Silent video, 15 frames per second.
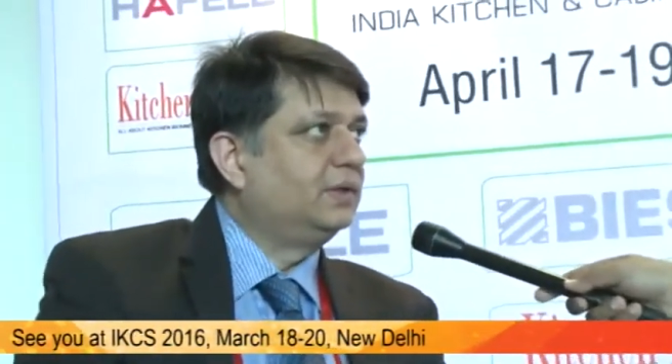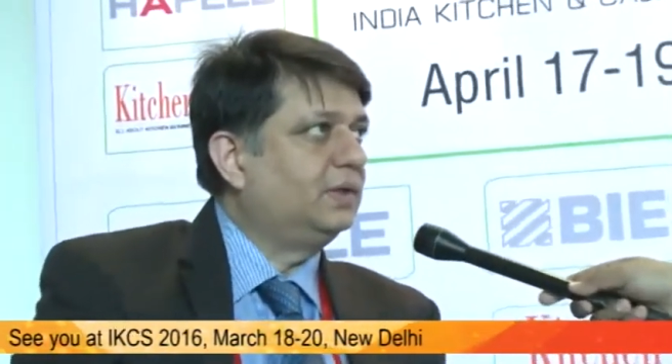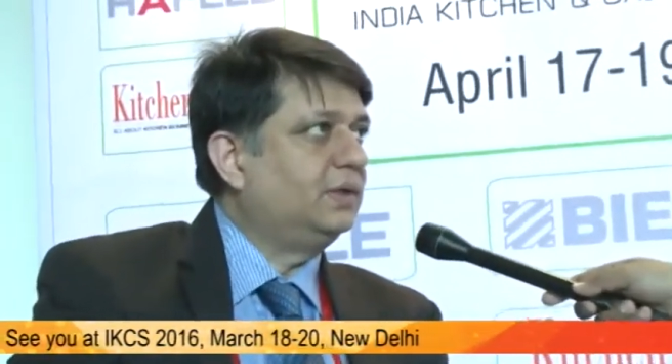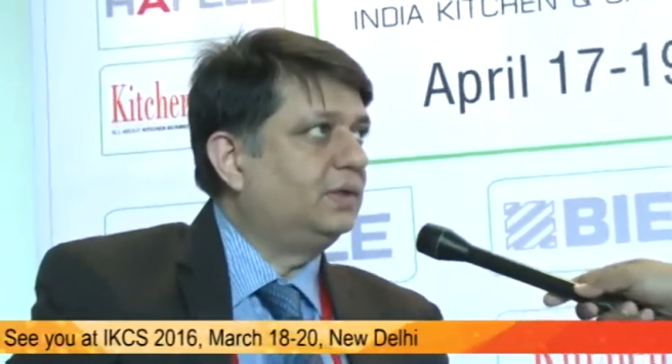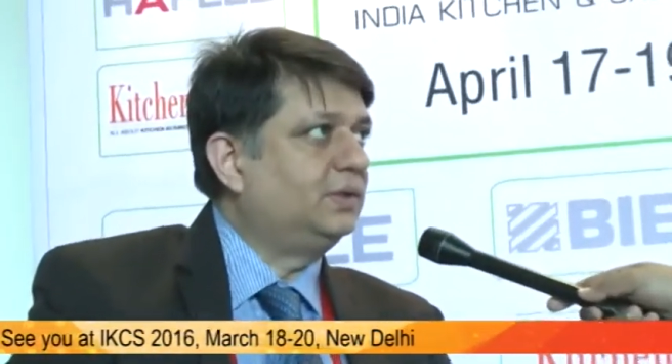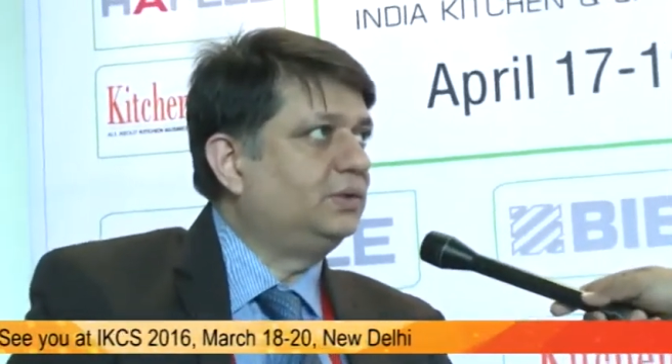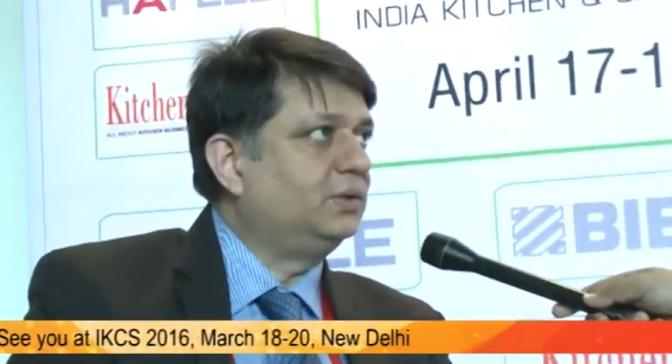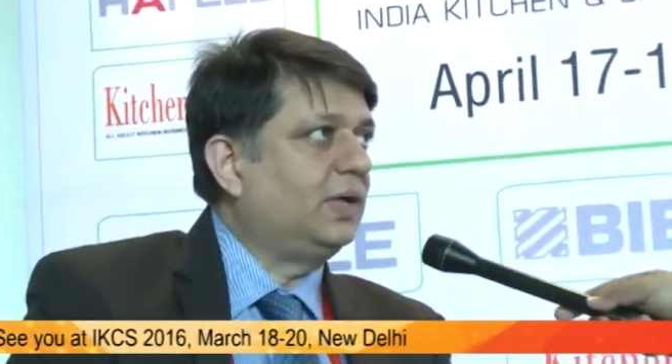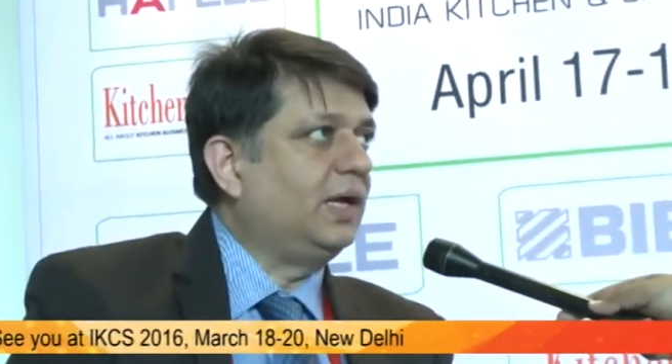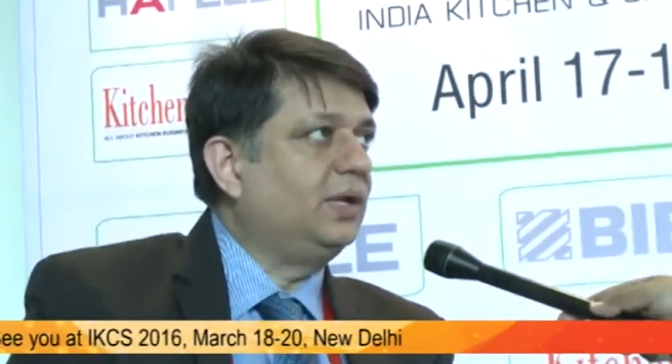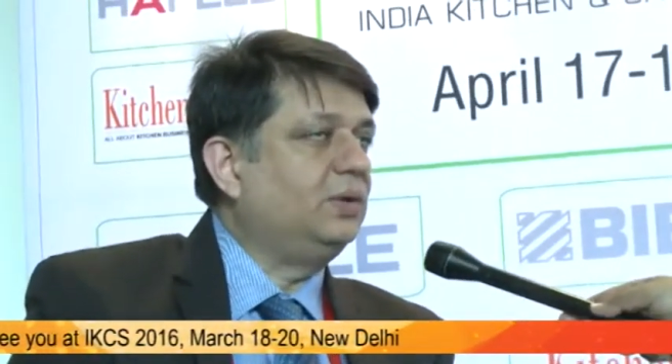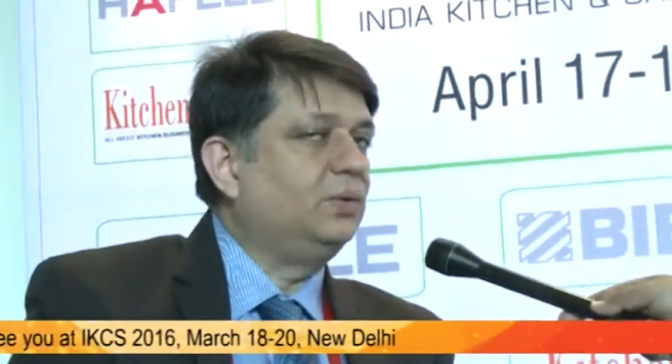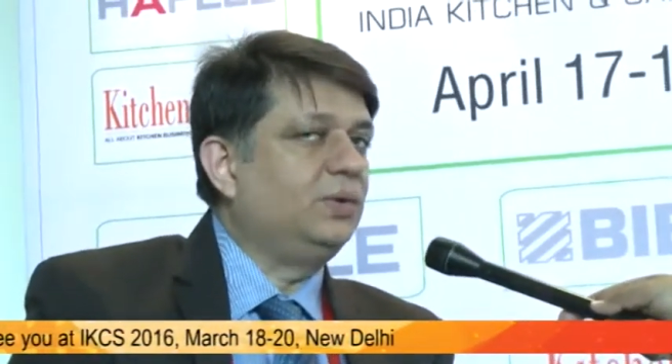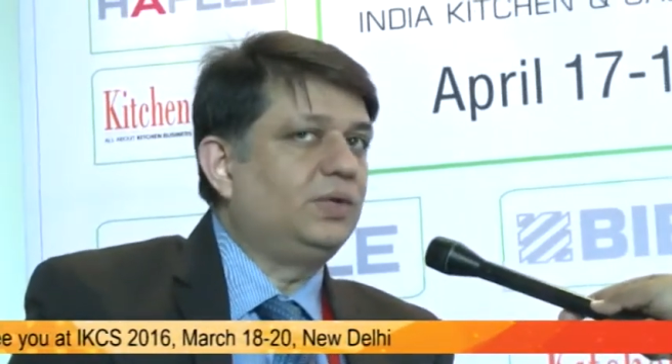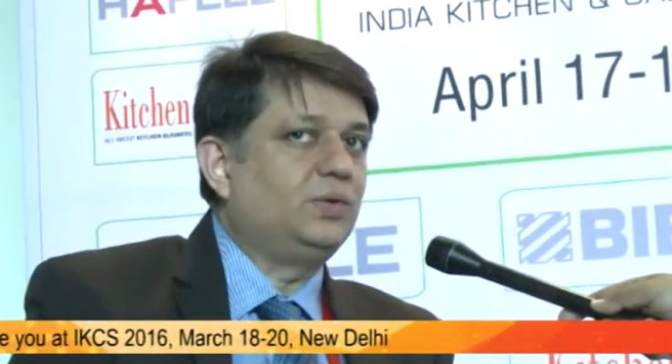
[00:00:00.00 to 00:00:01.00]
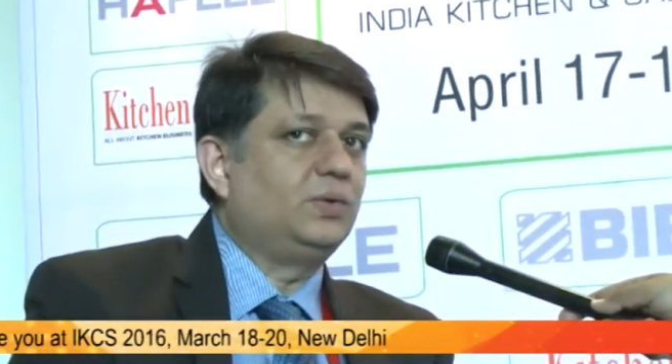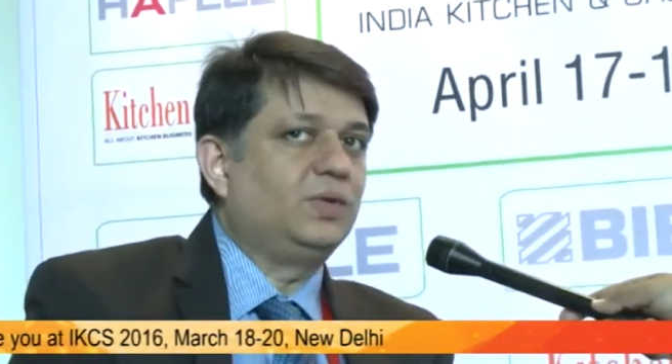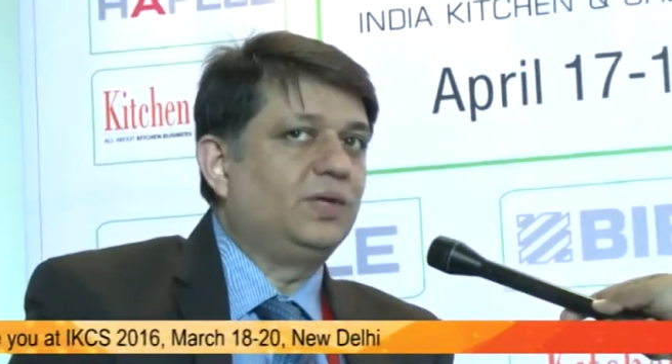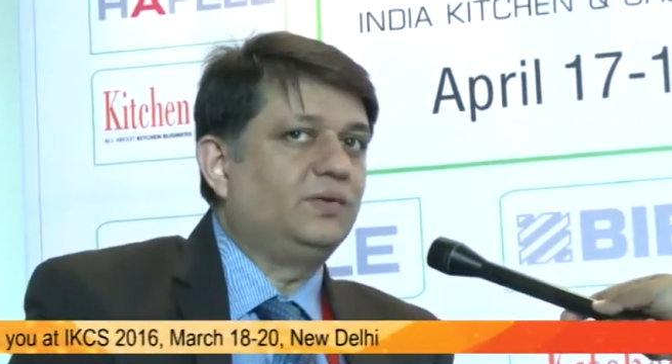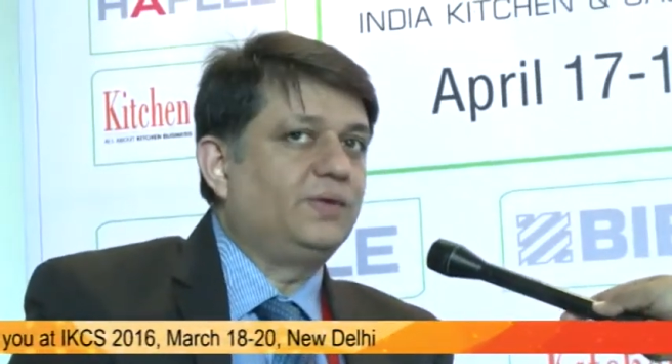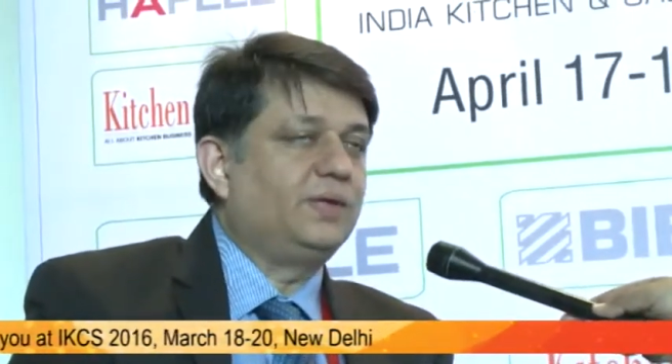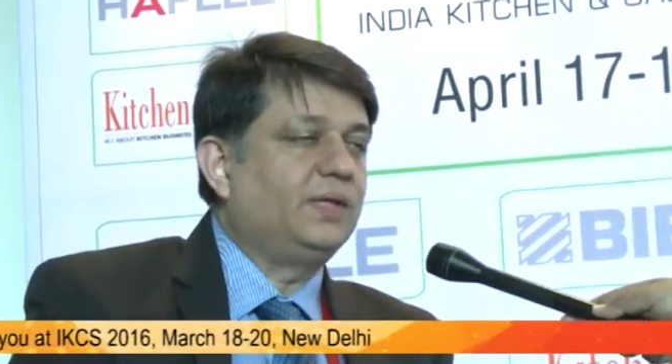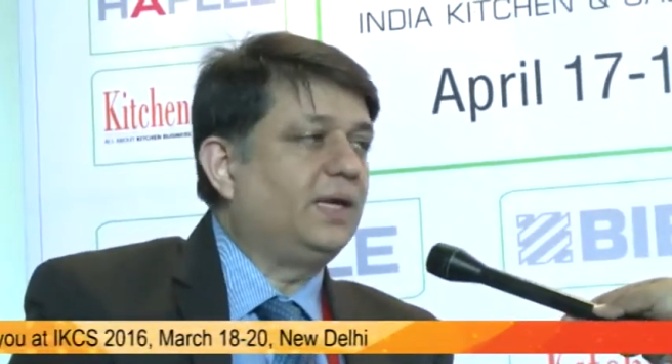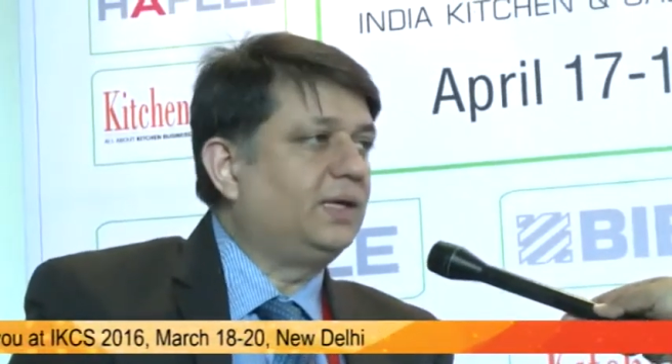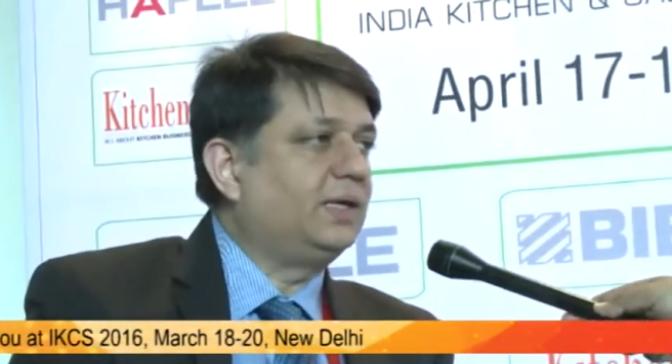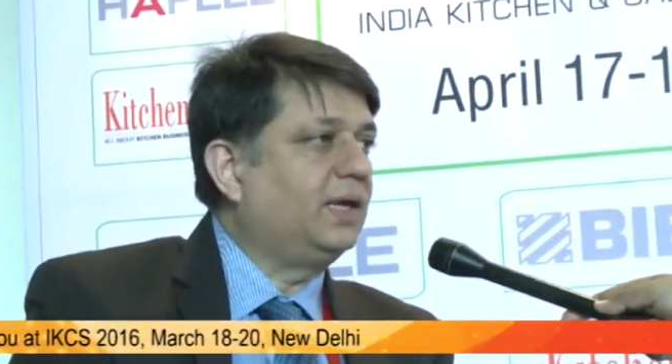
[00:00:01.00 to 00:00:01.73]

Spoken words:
you need to give it that